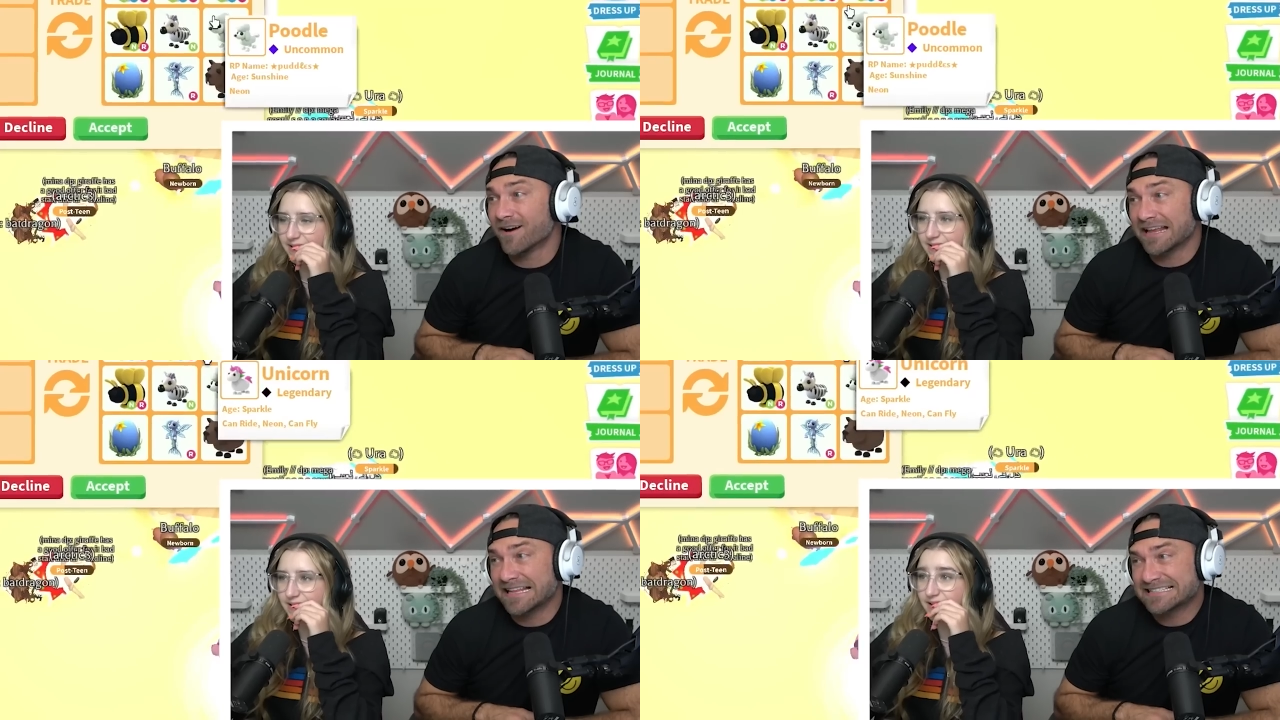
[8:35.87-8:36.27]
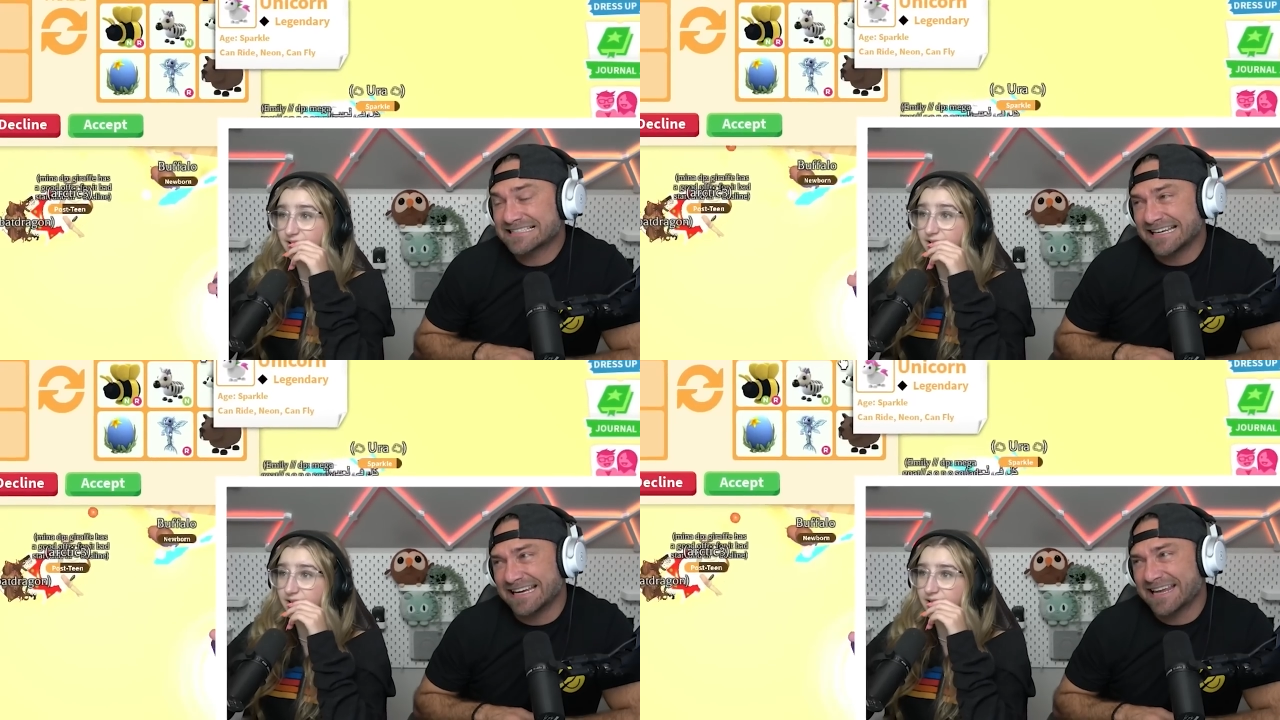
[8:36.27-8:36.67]
Speaker 1: right. Let's
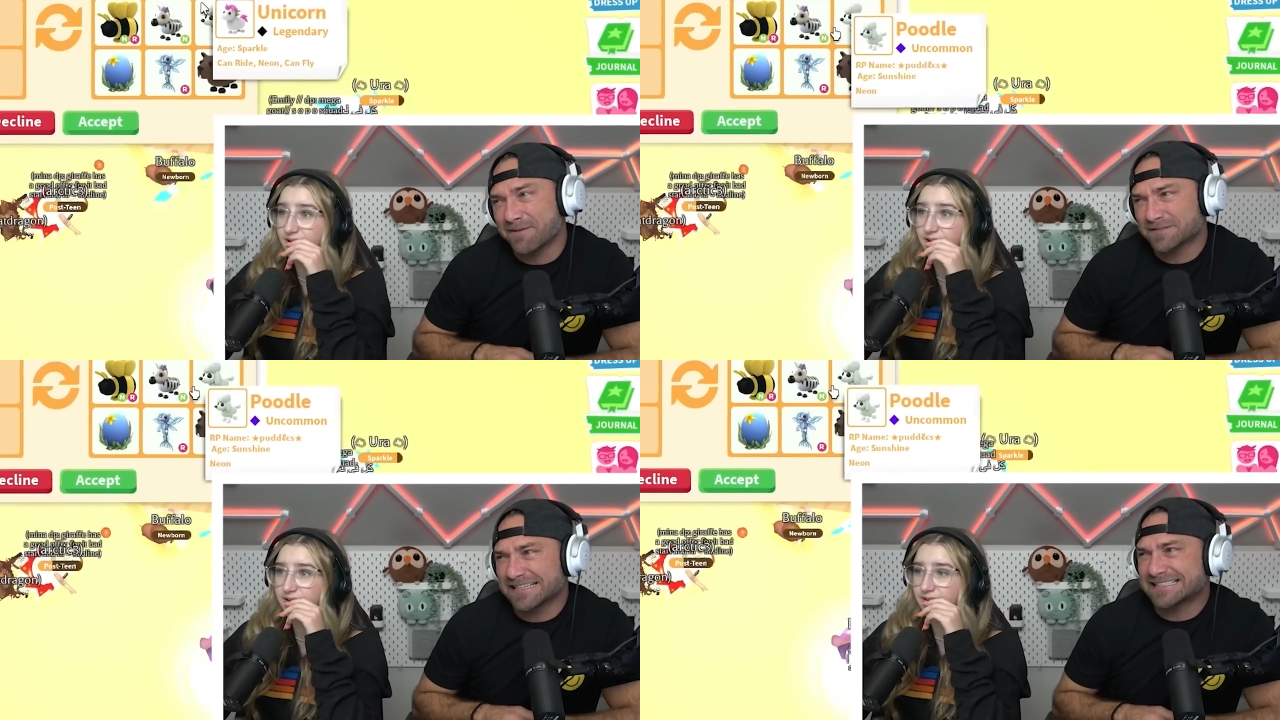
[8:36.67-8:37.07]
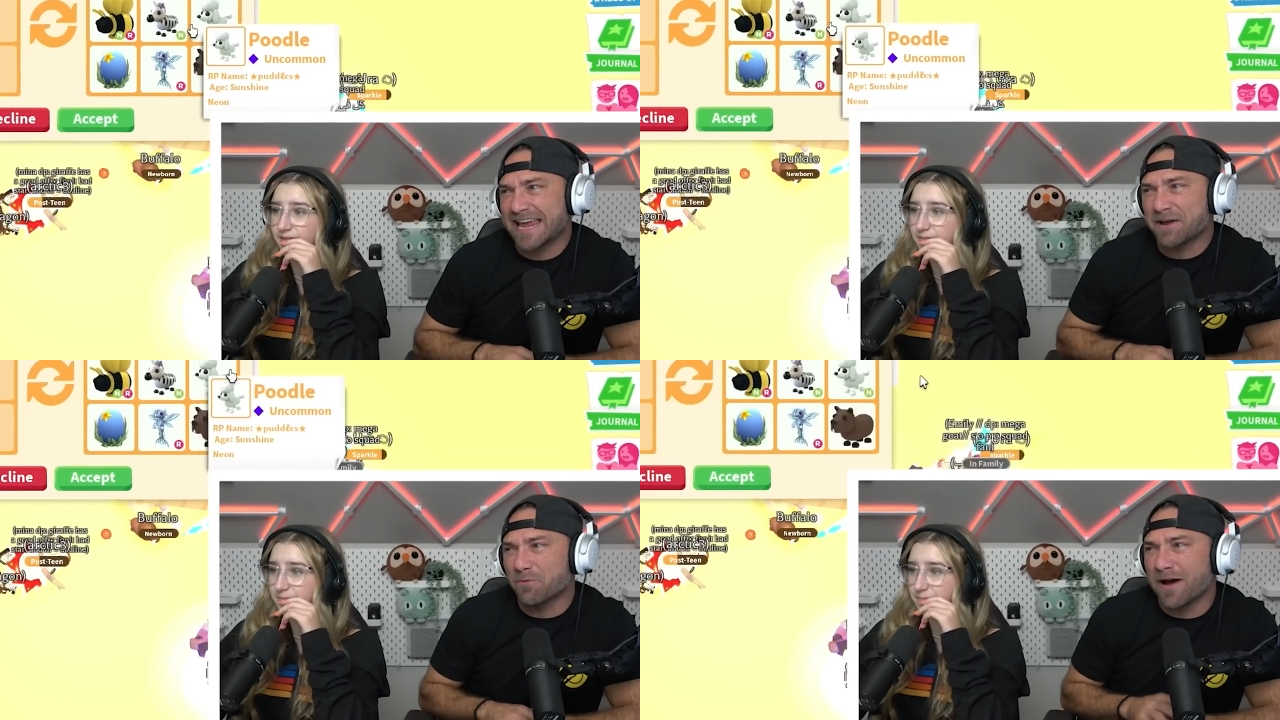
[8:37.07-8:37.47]
see. Cameron said
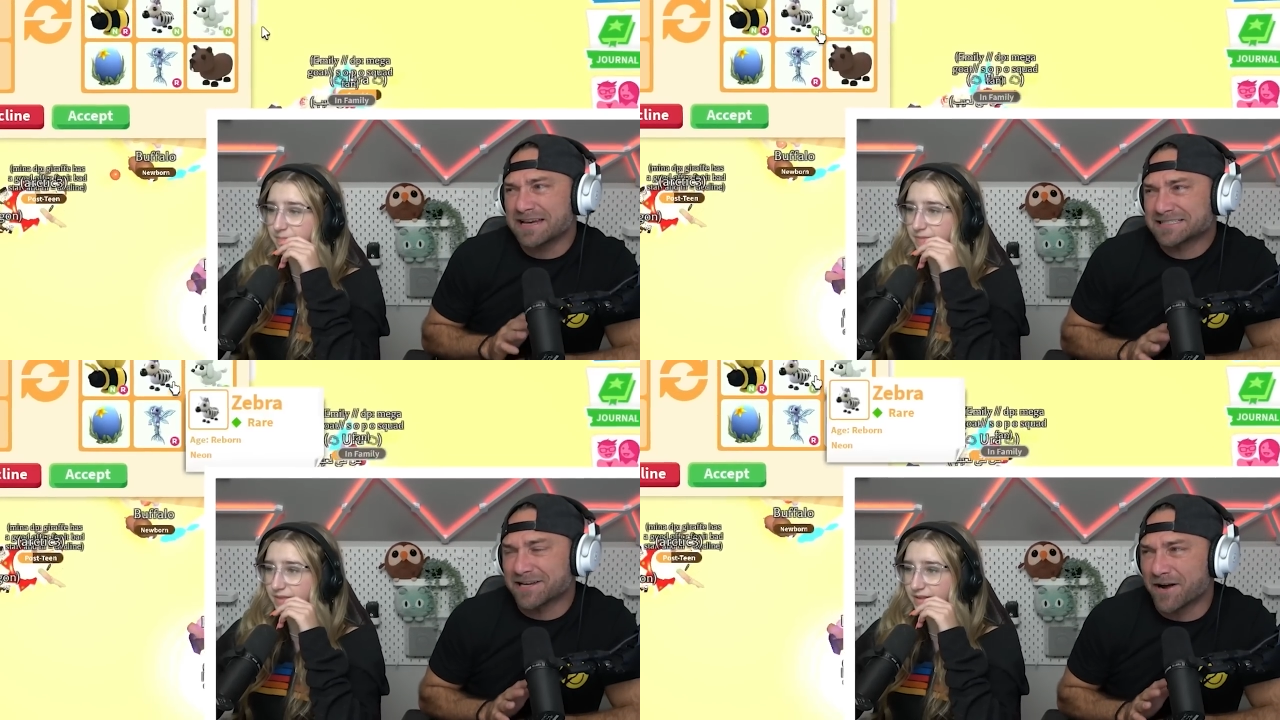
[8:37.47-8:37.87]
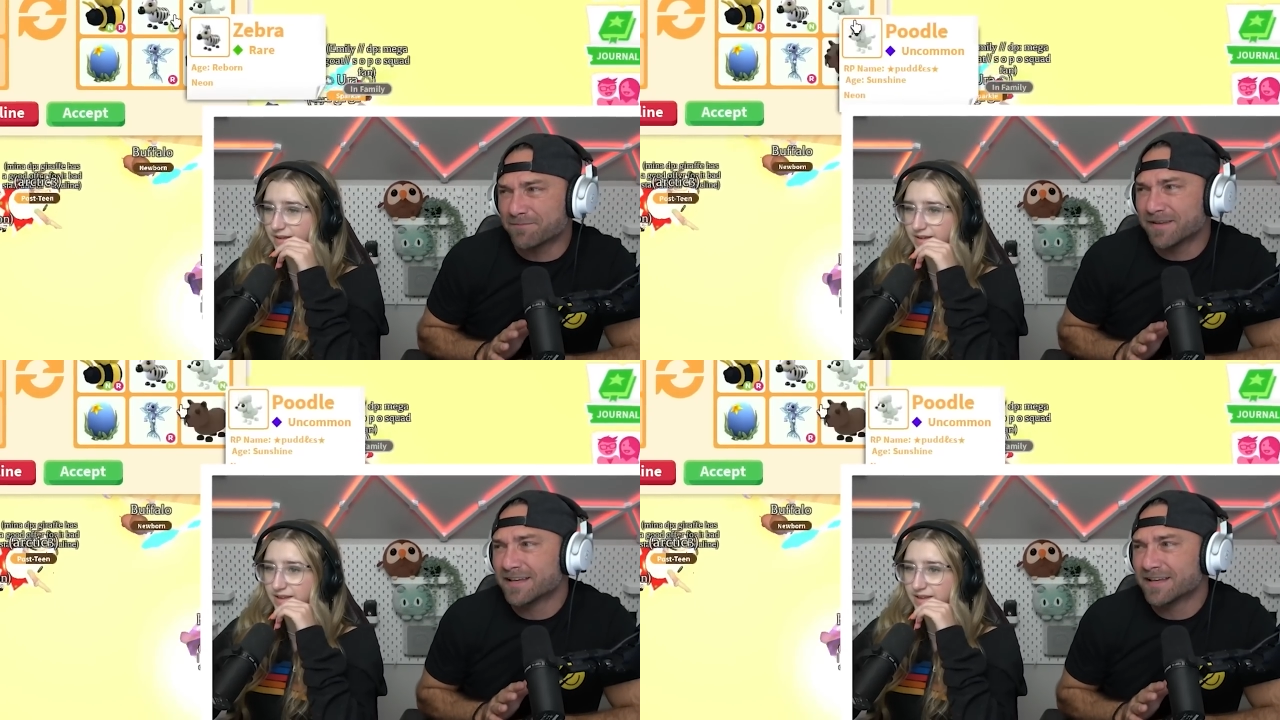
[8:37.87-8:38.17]
take away some.